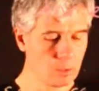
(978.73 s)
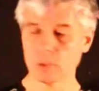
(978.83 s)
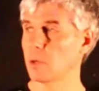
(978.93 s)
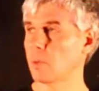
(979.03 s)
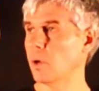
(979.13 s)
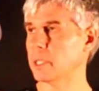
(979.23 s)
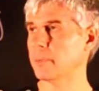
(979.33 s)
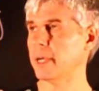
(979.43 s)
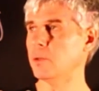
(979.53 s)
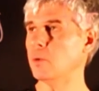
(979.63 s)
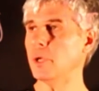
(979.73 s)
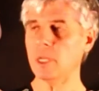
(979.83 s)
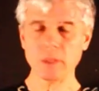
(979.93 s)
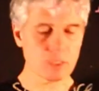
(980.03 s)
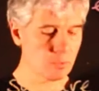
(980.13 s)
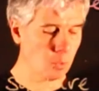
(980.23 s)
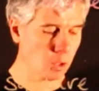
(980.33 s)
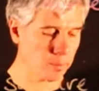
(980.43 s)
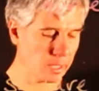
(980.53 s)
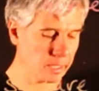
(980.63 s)
So what we are doing in this
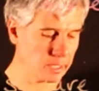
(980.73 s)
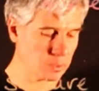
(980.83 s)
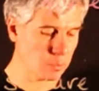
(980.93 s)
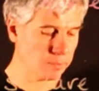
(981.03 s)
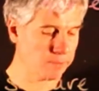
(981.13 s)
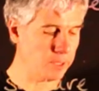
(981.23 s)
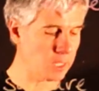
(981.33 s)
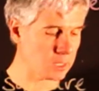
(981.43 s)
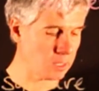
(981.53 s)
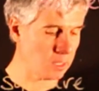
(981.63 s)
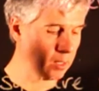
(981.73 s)
formula is we fix